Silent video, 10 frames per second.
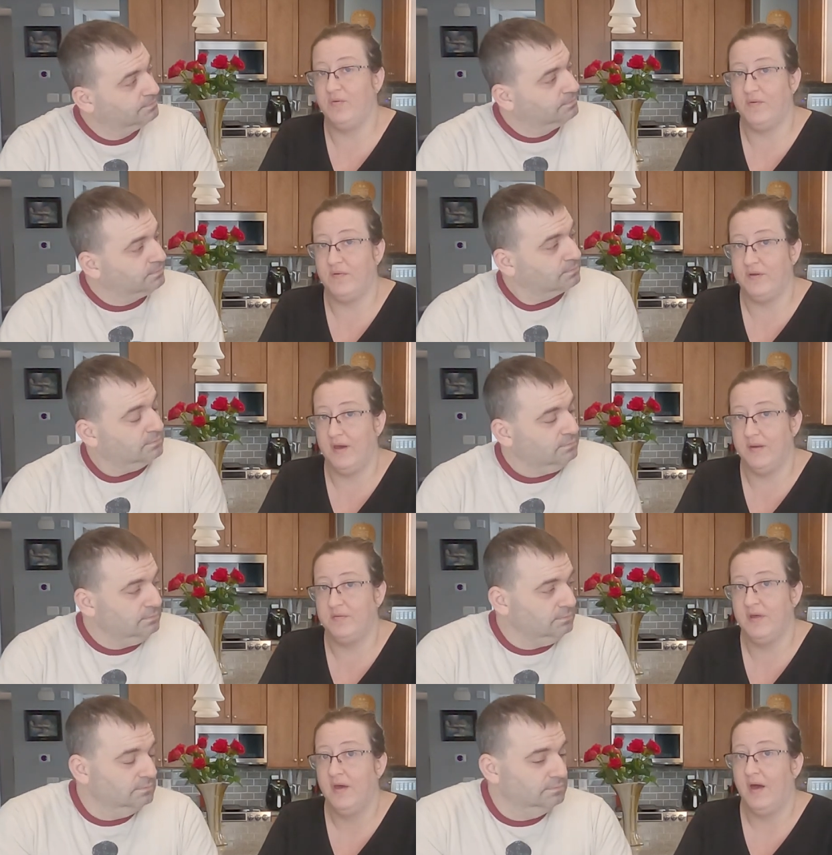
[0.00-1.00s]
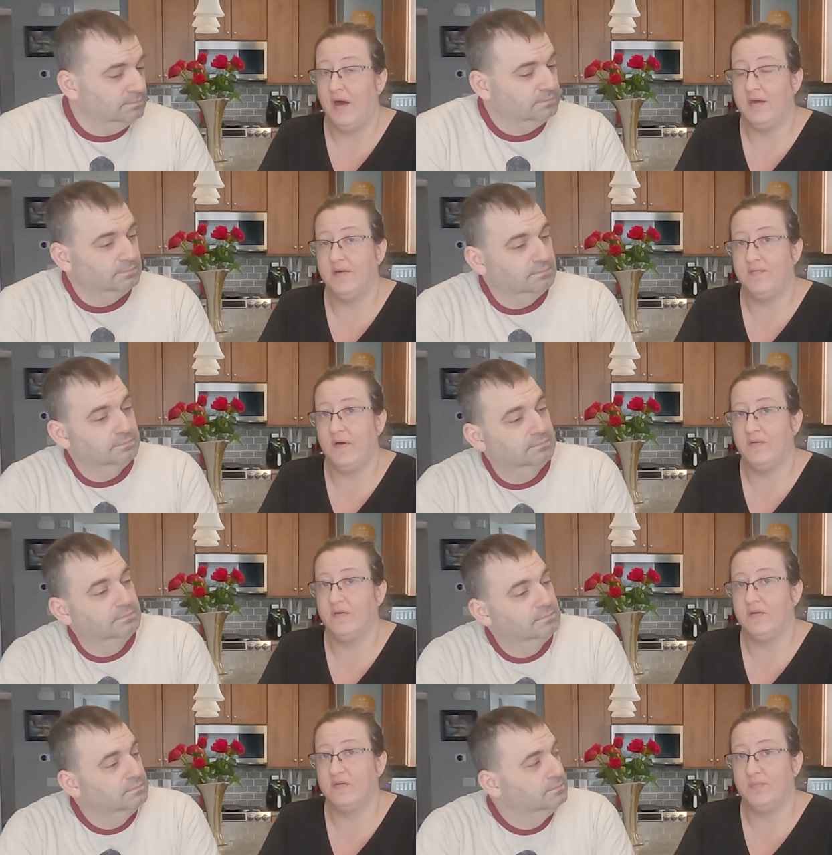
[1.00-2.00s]
Speaker 1: two different types. I have found
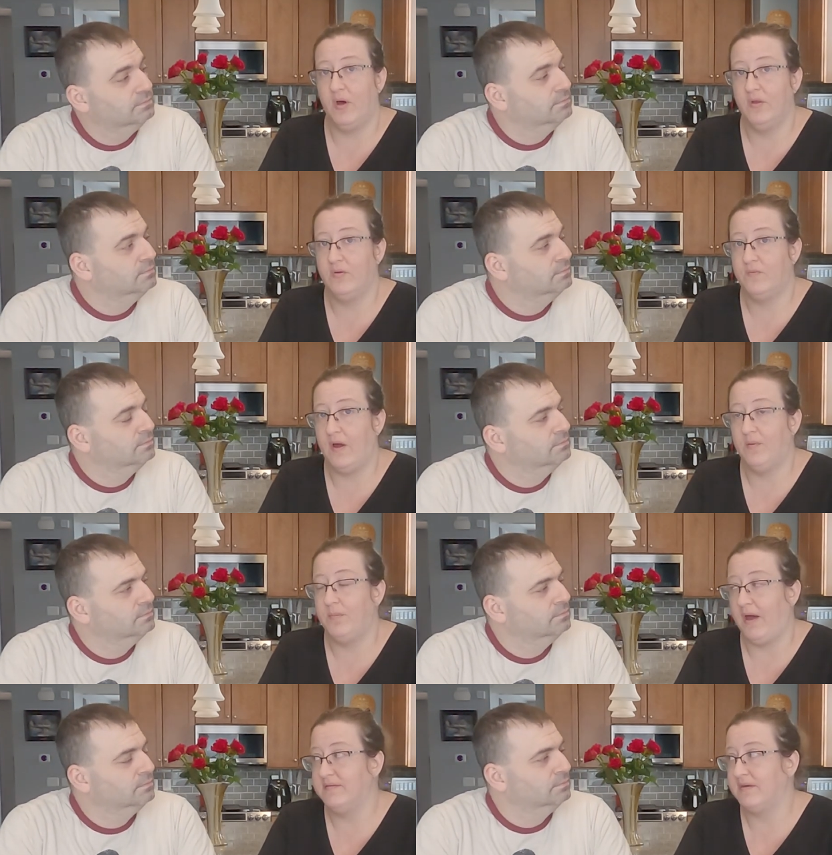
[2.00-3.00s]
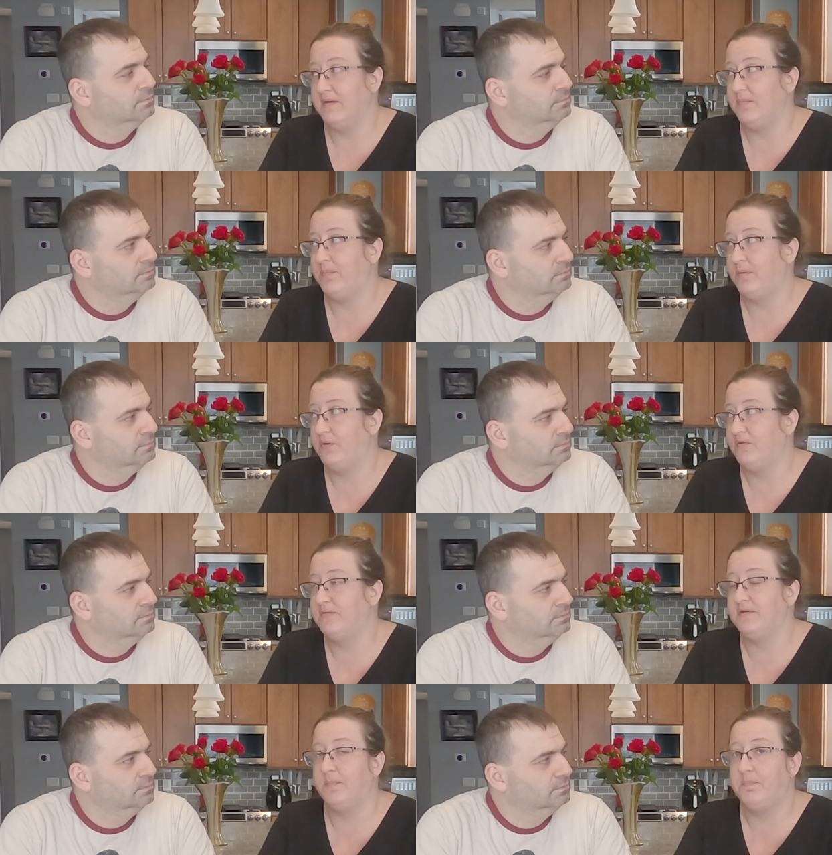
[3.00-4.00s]
that the smaller round basket
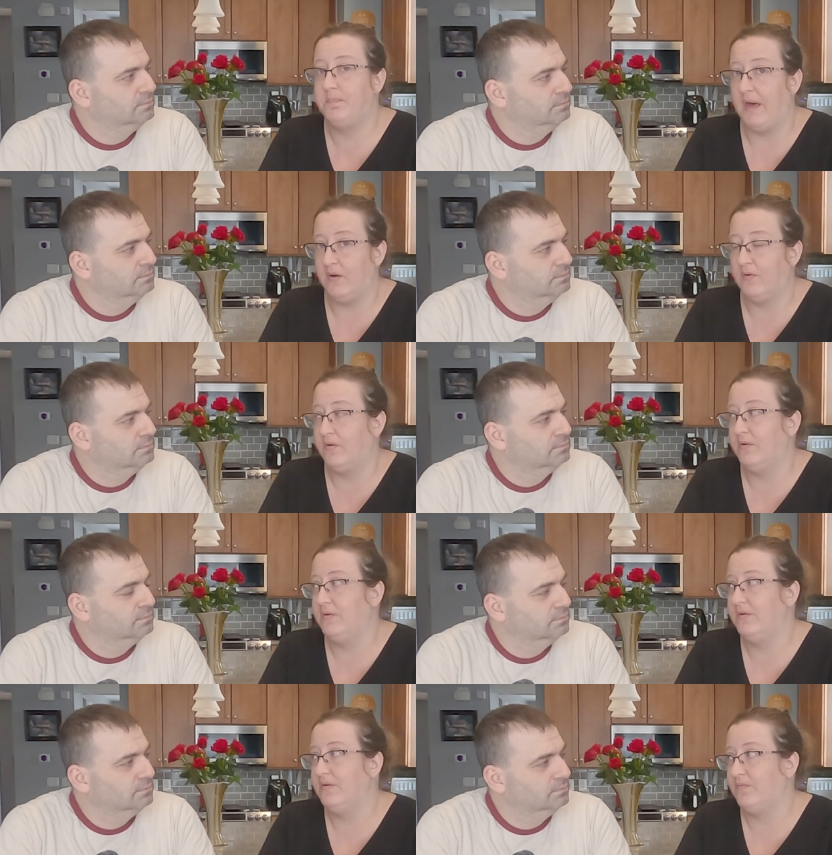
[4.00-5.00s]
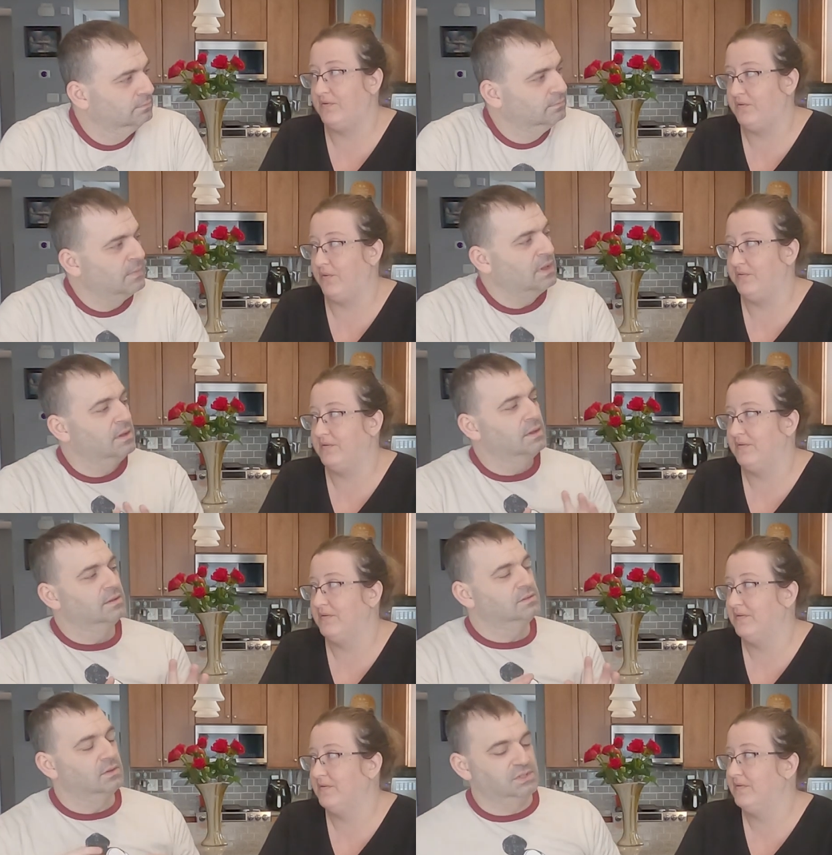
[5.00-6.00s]
produces a better result.
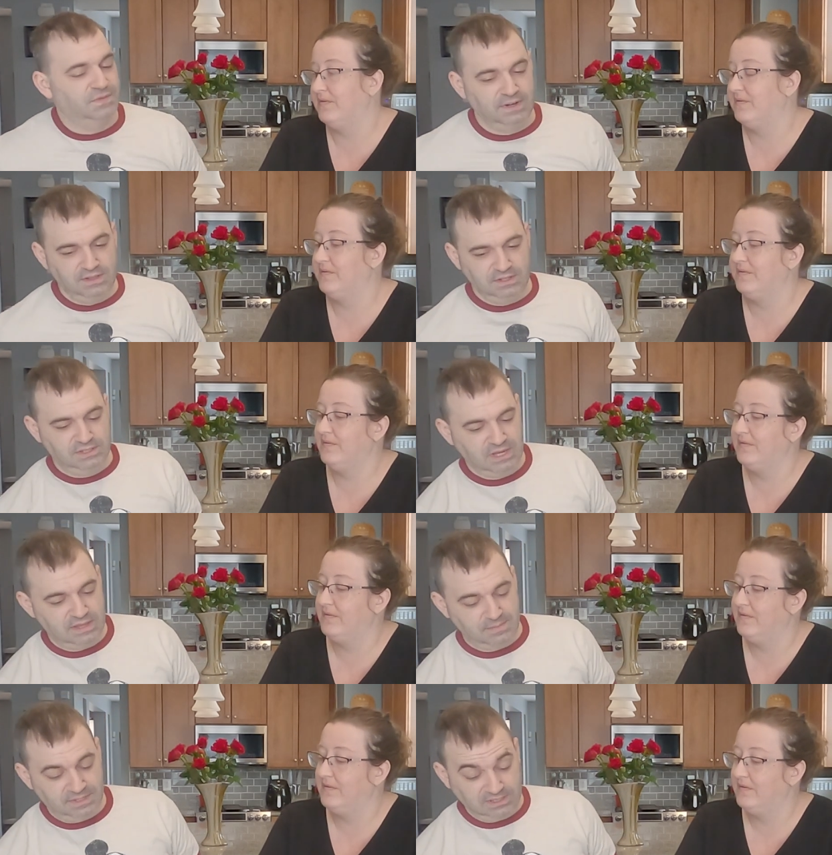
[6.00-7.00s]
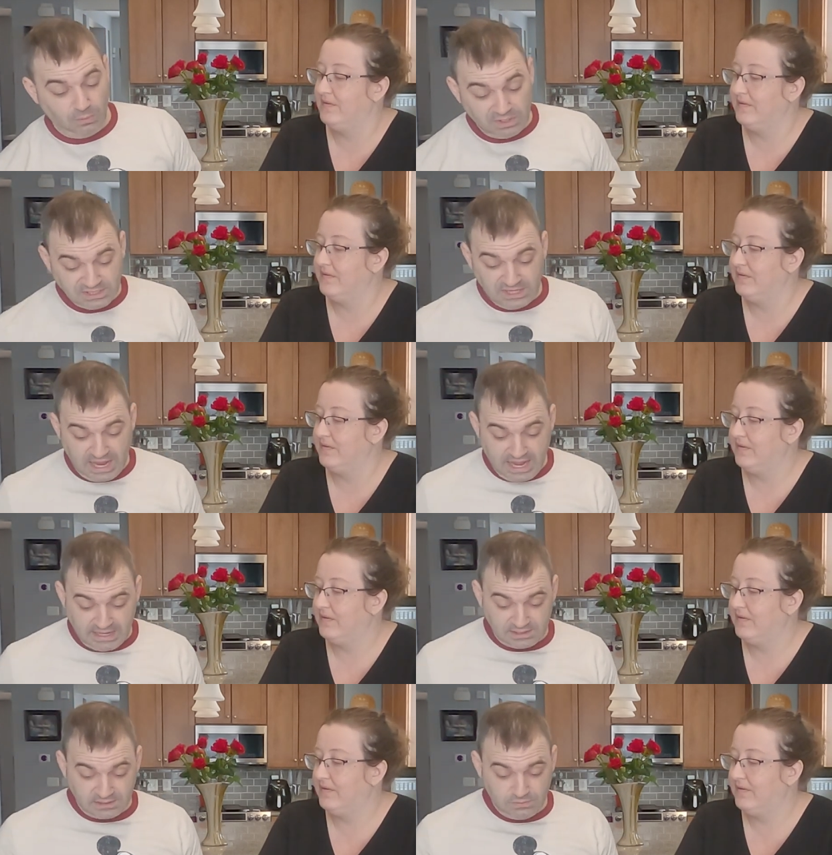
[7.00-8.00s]
Speaker 2: So it's funny that you say that because I was going to
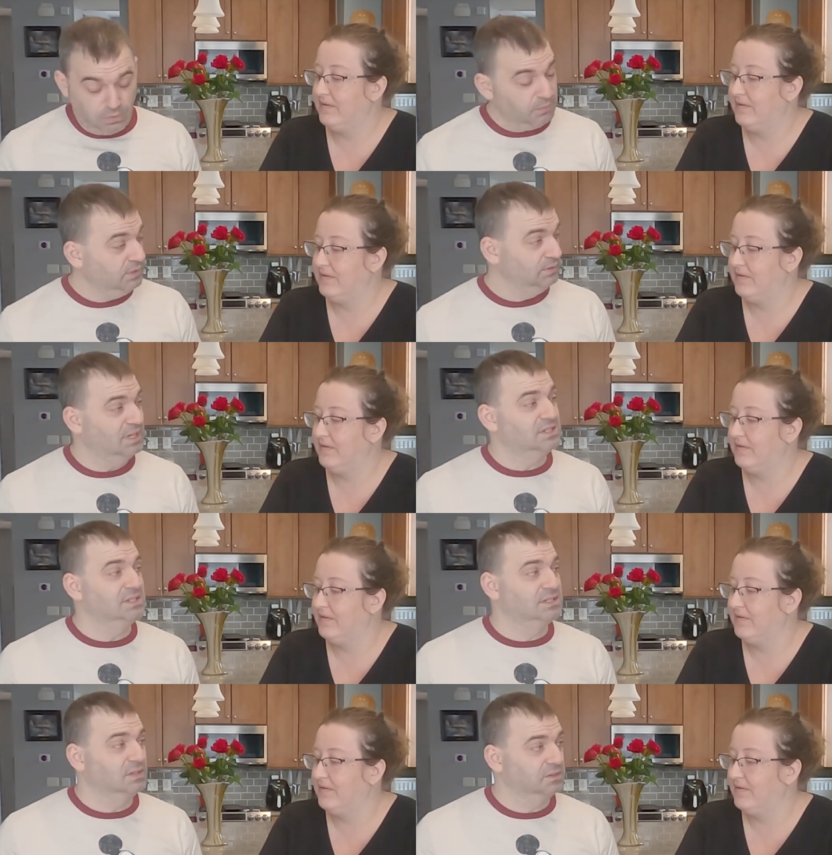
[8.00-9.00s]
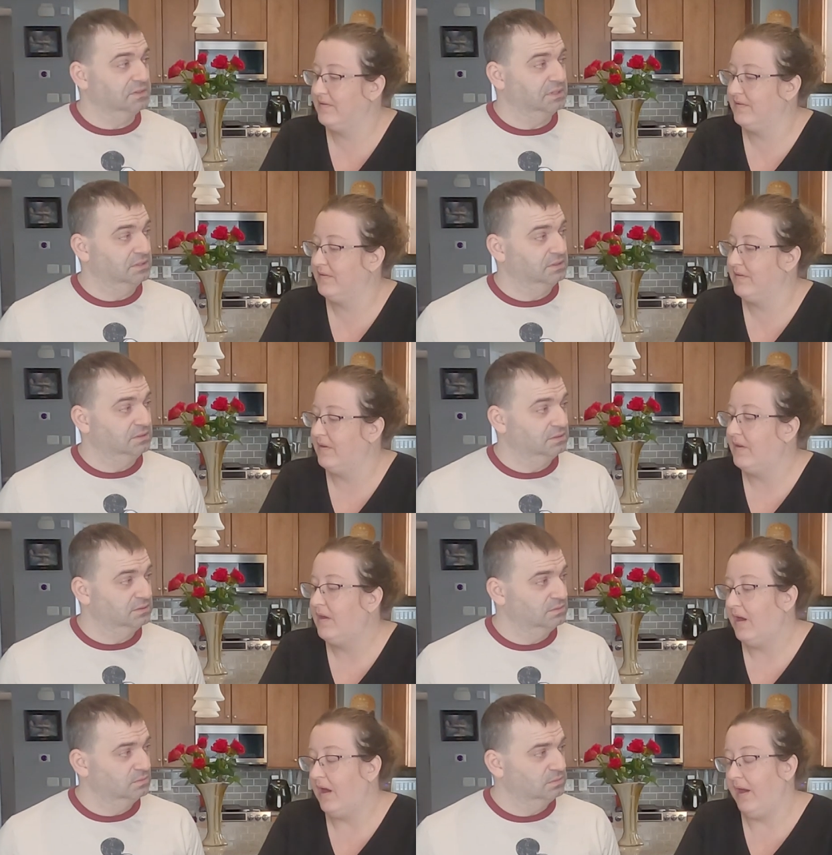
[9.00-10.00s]
ask, what were your lessons learned?
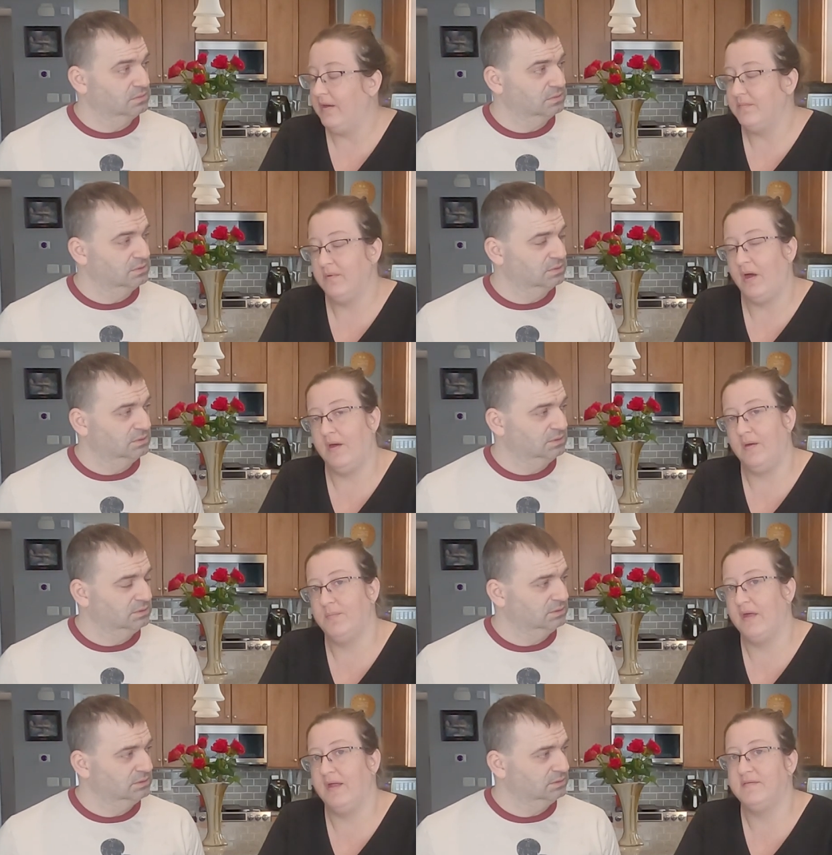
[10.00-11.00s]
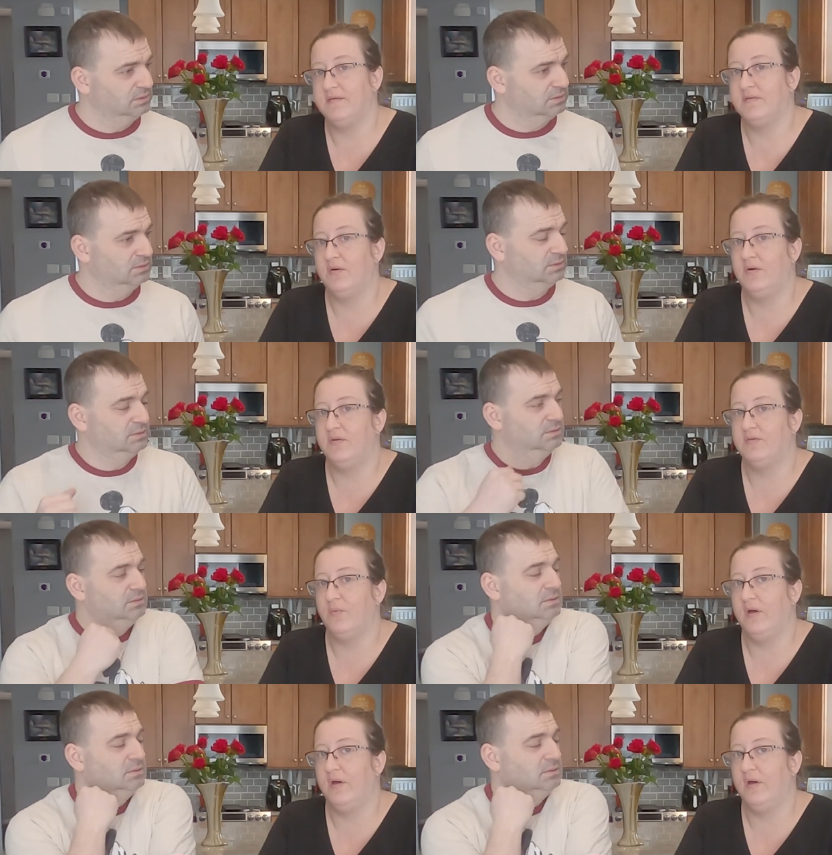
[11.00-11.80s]
Speaker 1: I uh, my lessons learned is